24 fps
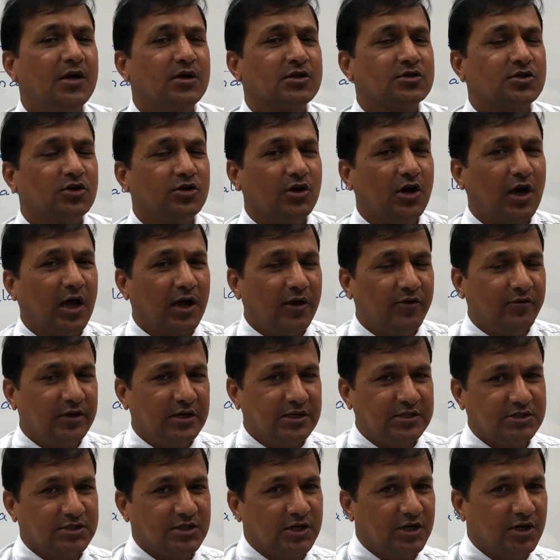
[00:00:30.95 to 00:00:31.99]
So I have
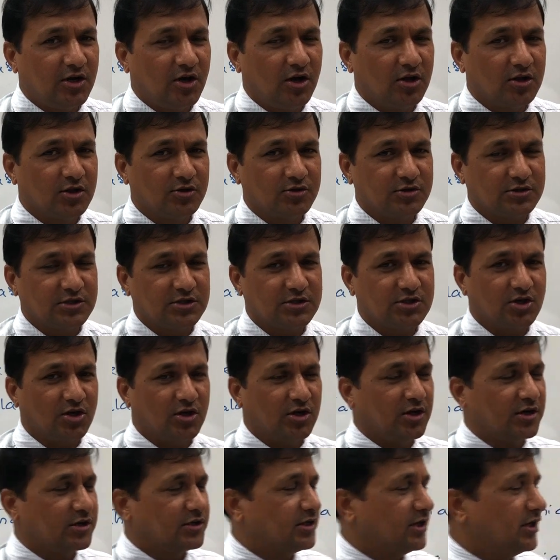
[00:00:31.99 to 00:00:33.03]
listed all those
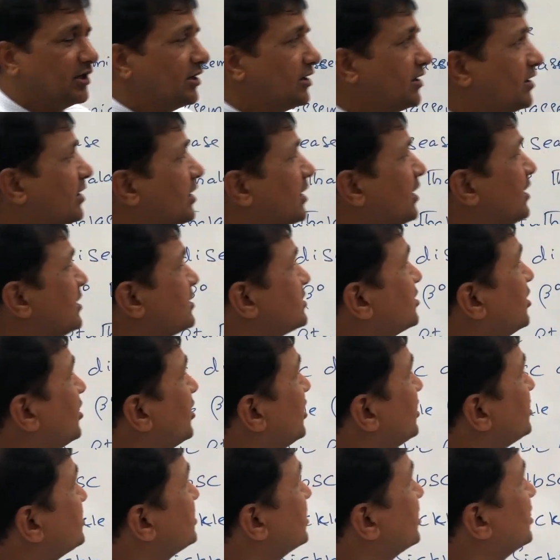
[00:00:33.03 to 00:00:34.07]
disorders here. So
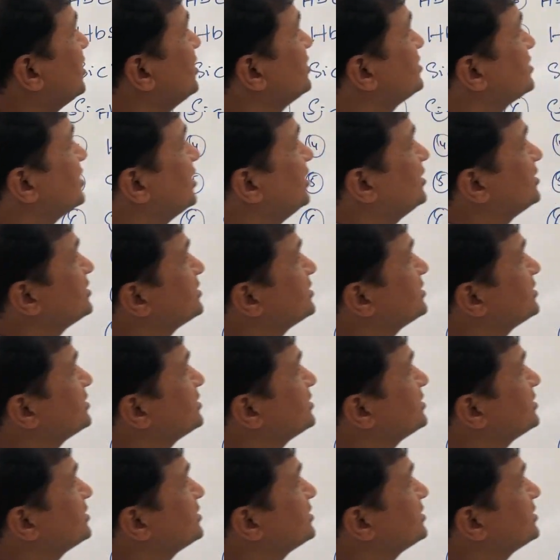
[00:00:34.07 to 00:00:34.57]
under sickle cell